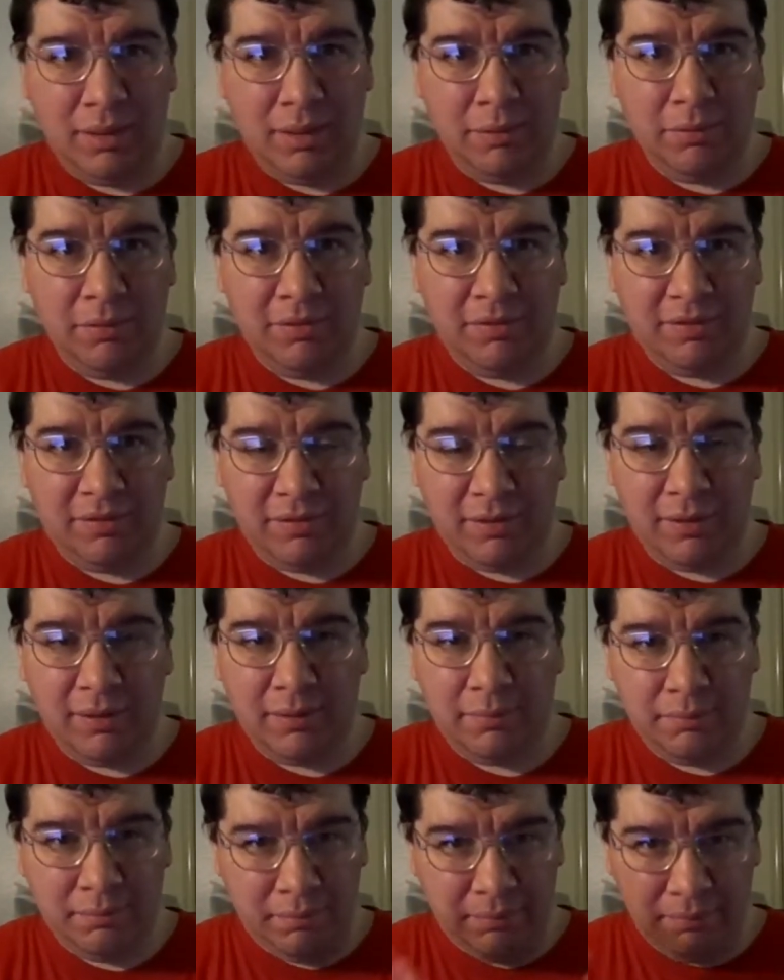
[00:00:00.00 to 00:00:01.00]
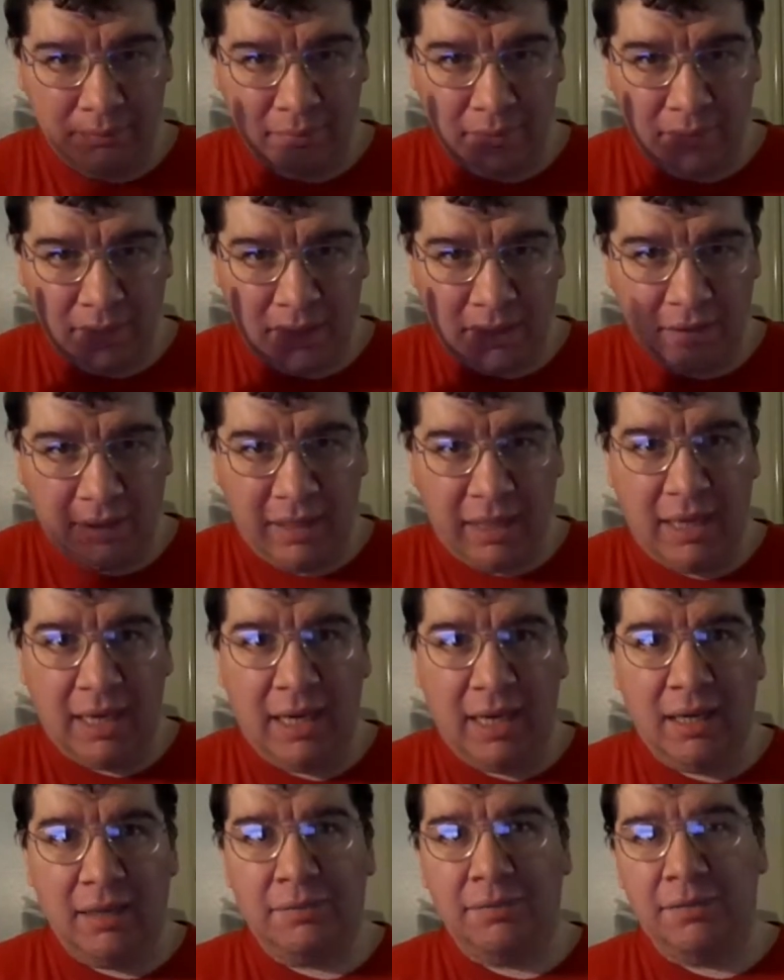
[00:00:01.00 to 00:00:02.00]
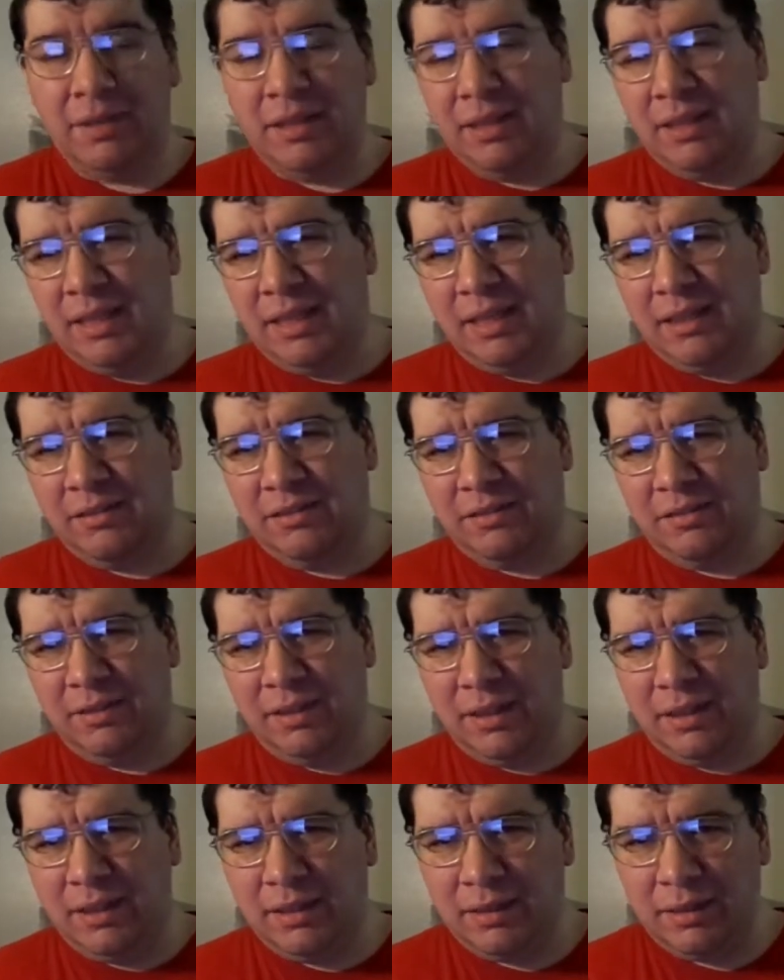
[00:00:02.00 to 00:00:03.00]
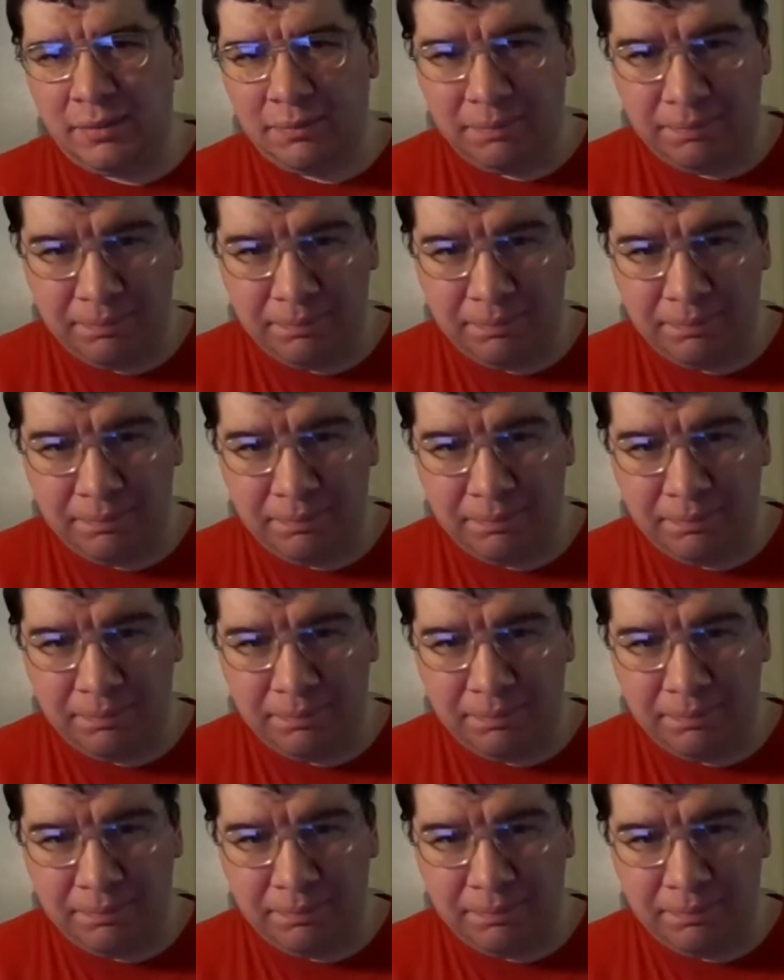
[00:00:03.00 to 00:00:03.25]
he was at the cave, yeah, he actually